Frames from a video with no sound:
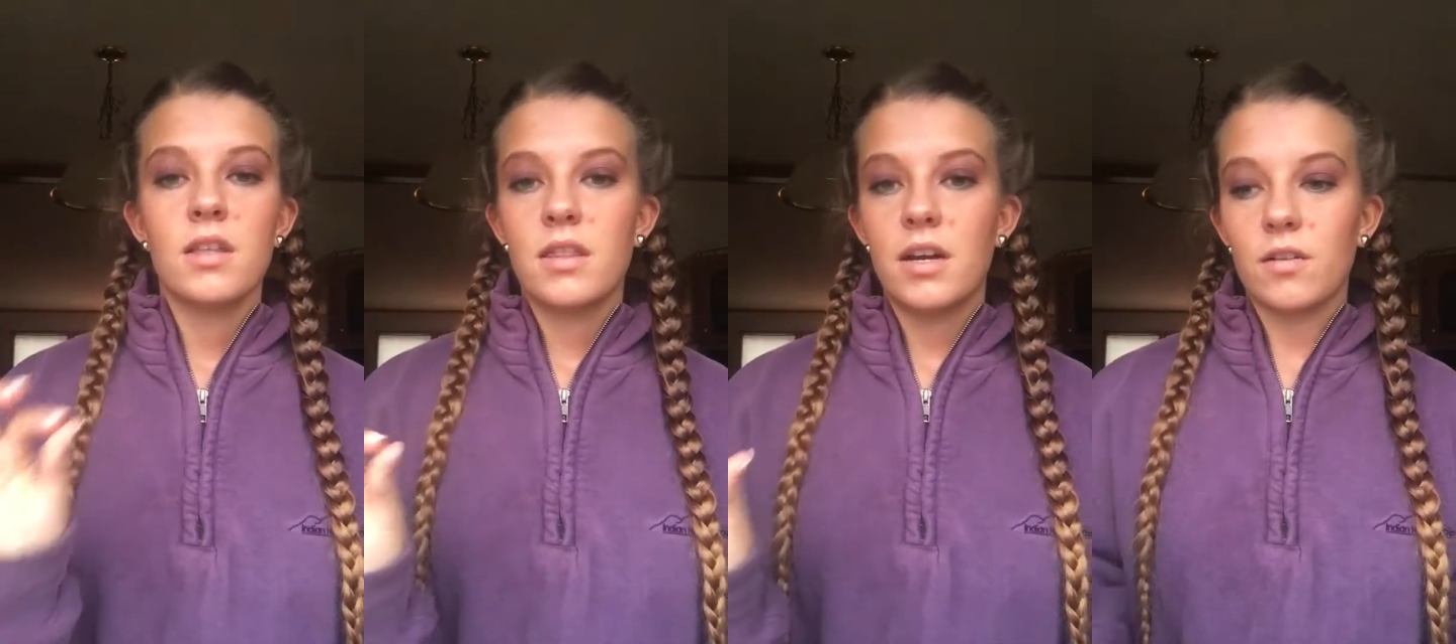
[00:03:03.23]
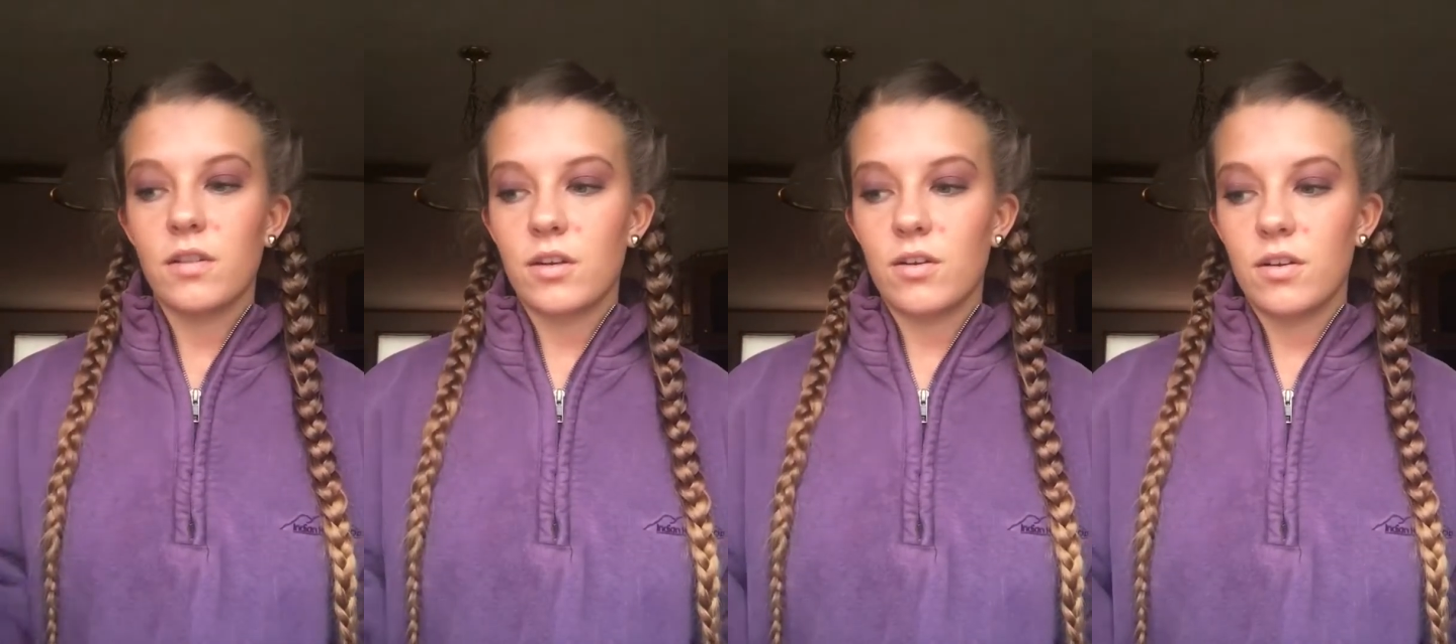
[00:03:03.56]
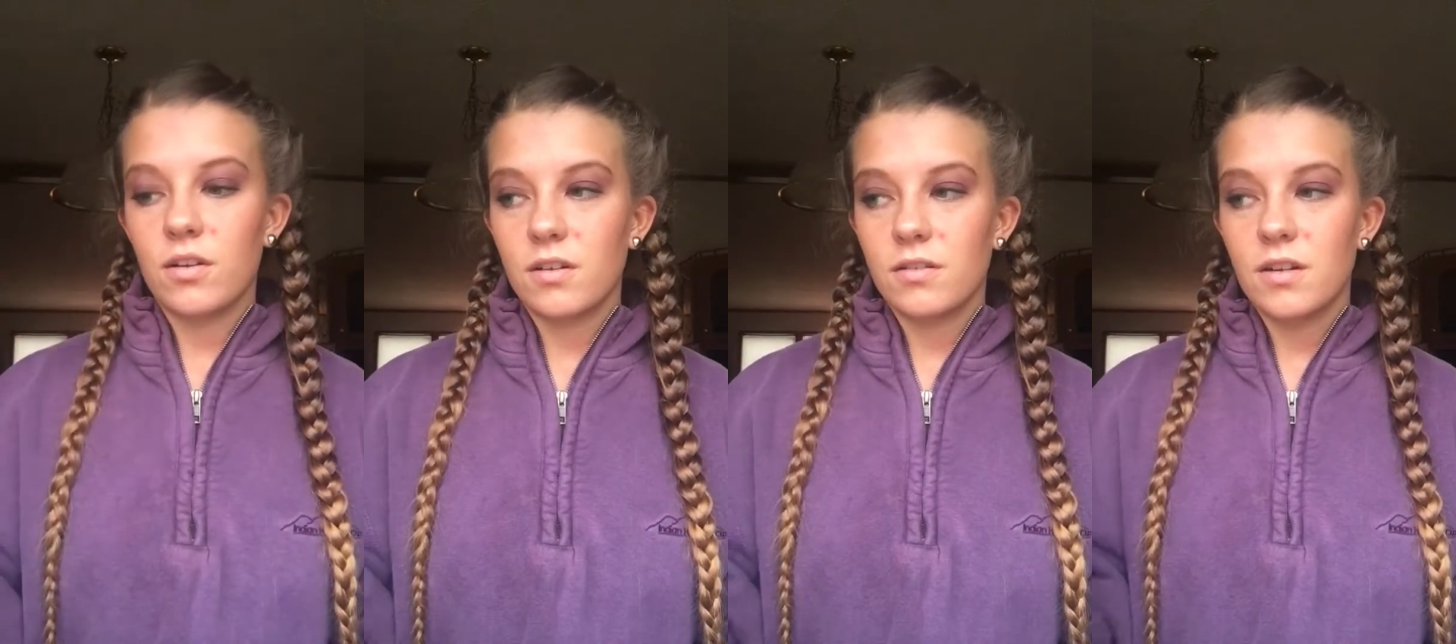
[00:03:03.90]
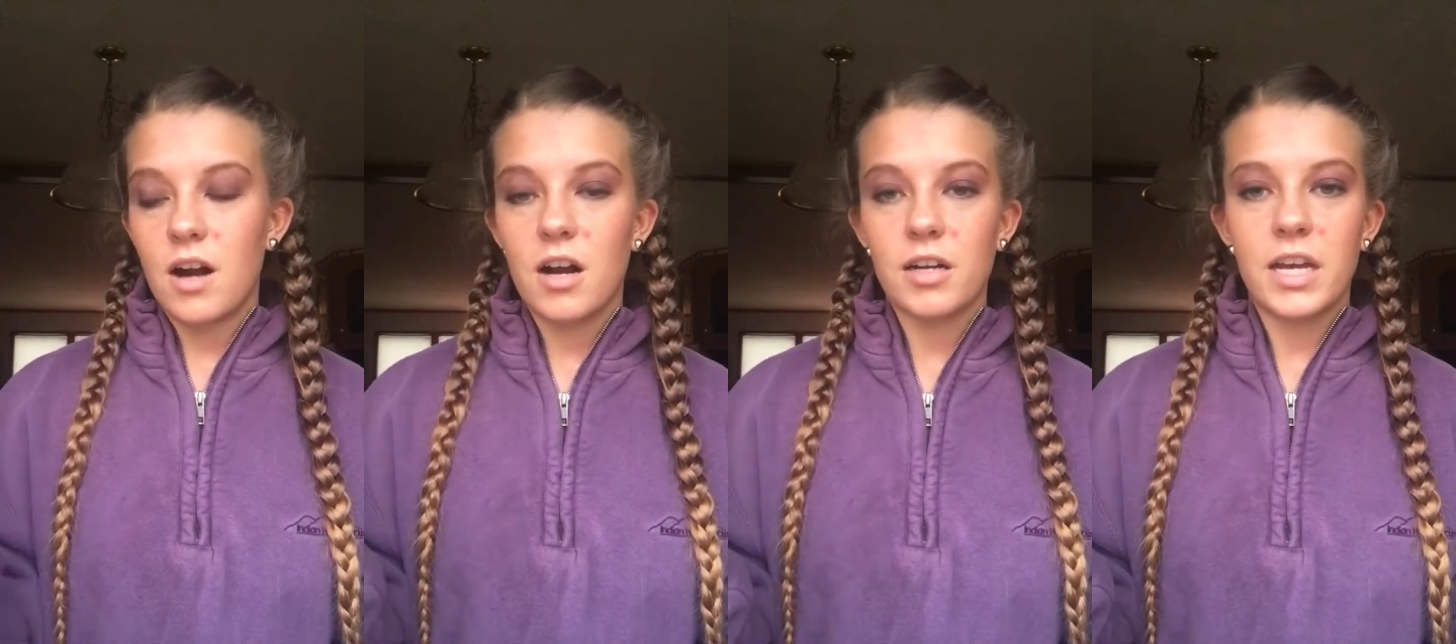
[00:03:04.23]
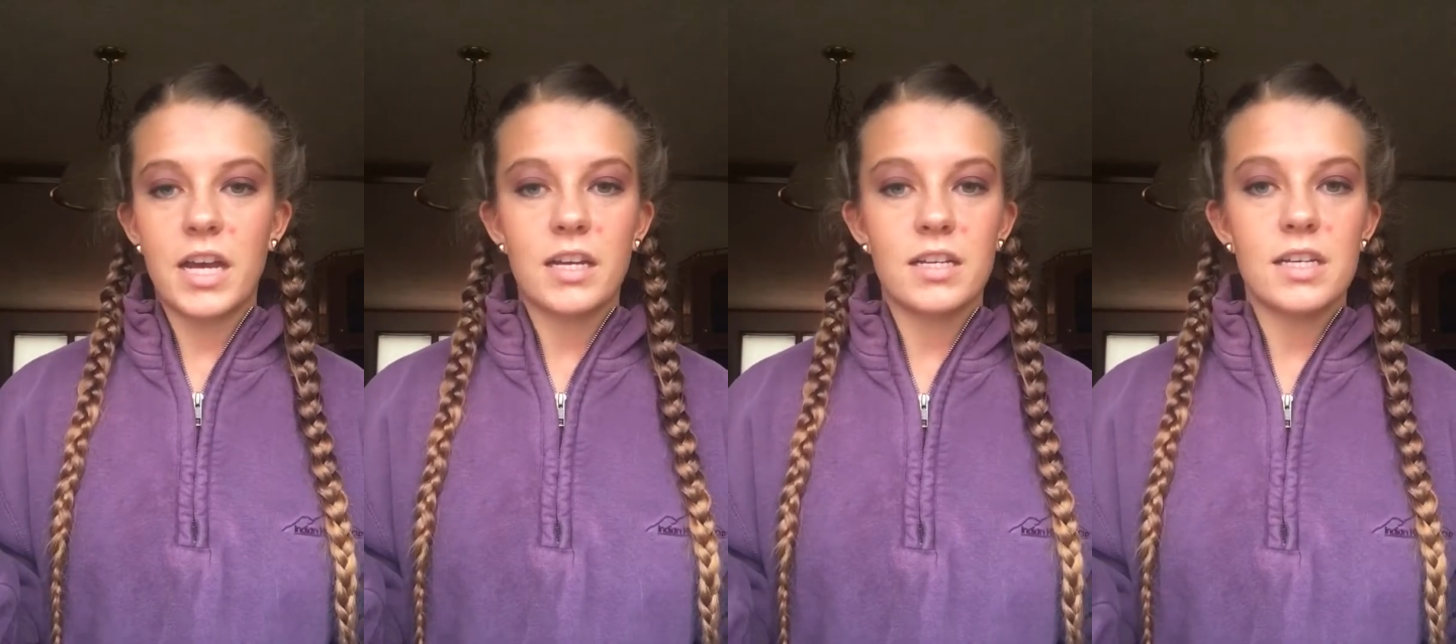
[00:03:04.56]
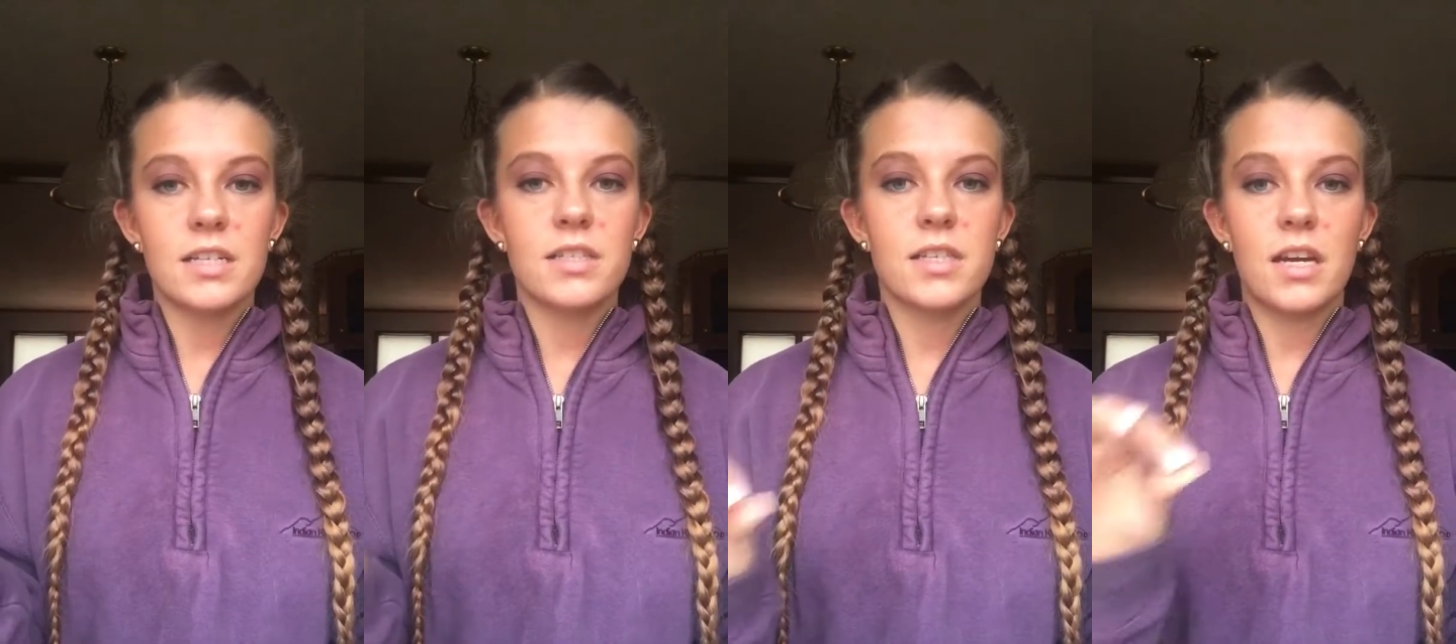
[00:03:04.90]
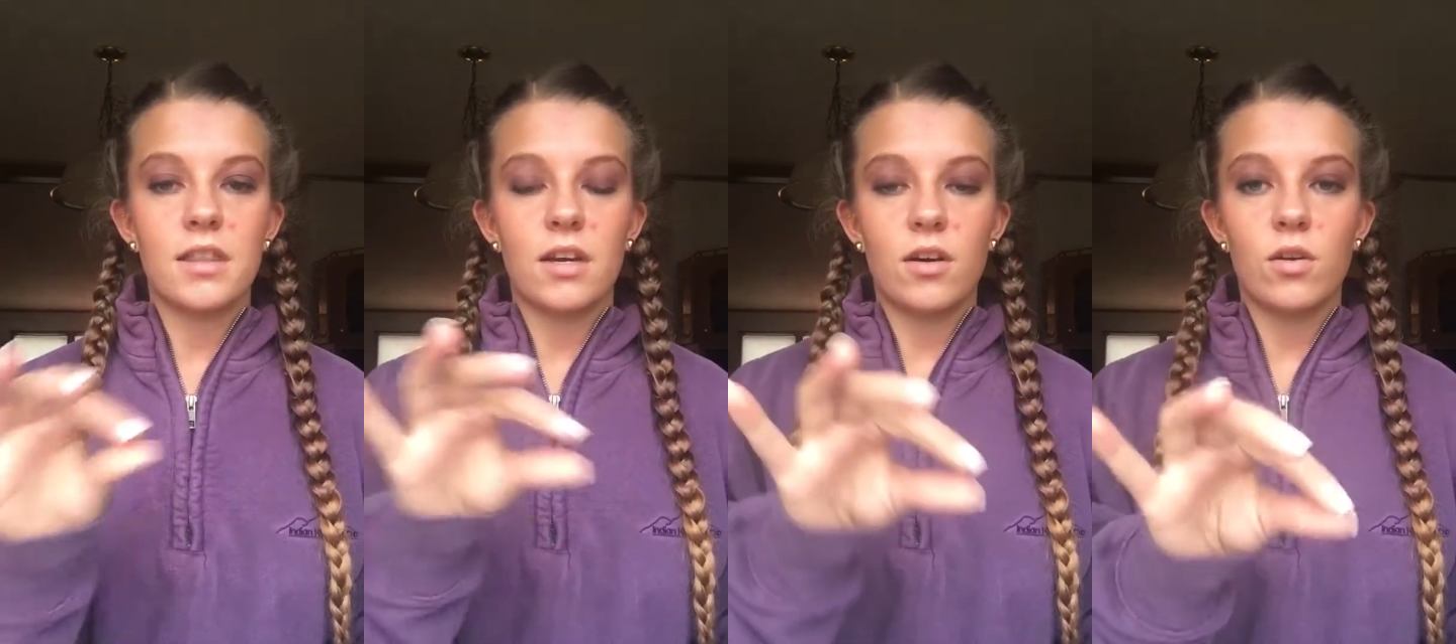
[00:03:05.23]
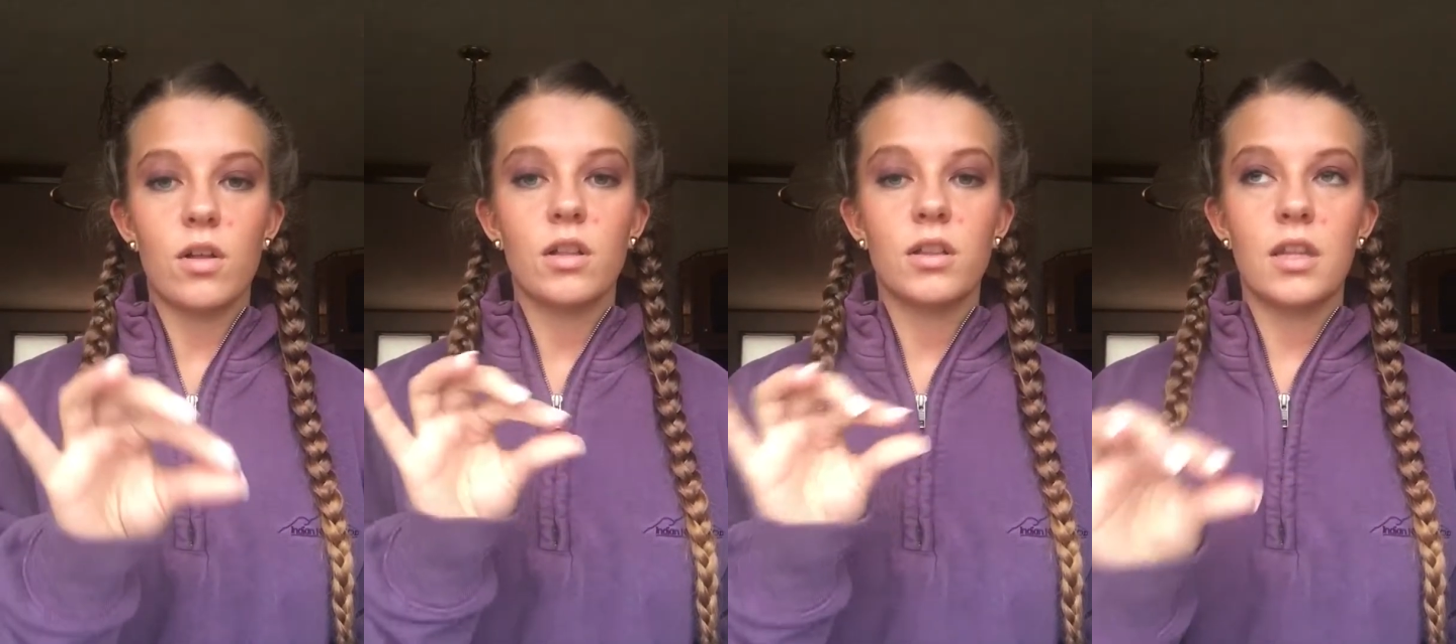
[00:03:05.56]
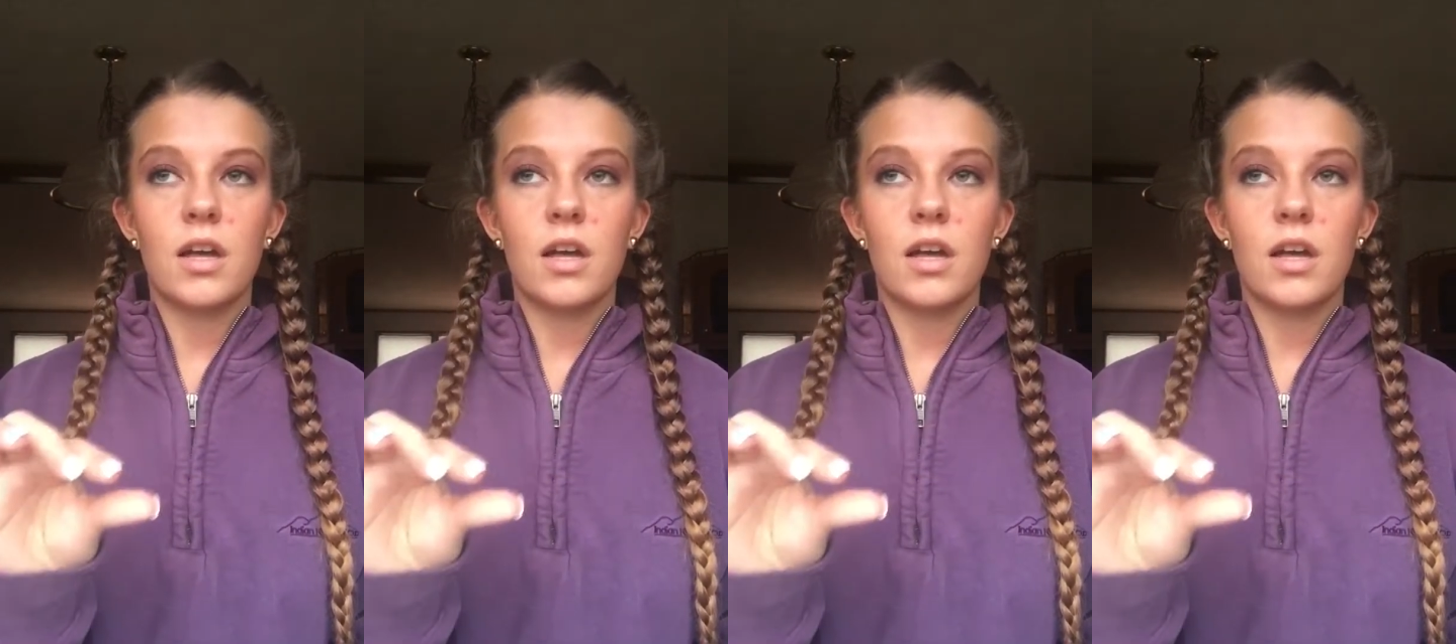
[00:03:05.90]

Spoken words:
their little heart candies, and they'll